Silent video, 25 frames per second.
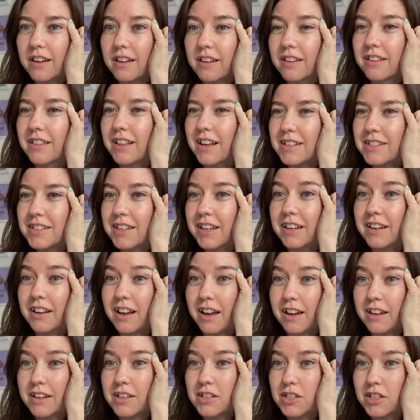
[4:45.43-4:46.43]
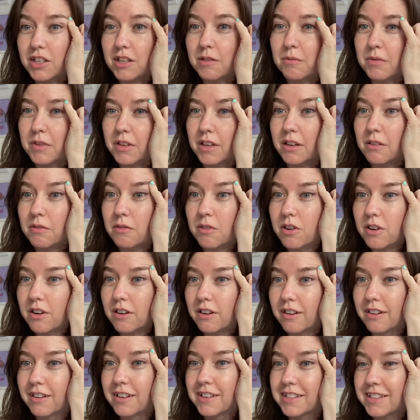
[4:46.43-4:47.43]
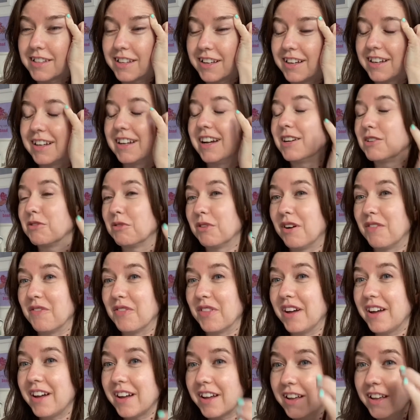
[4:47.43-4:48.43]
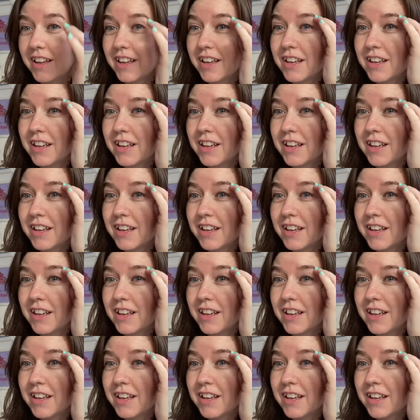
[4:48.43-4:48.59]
and that's kind of eye shape you're going to want, is that, I don't have that.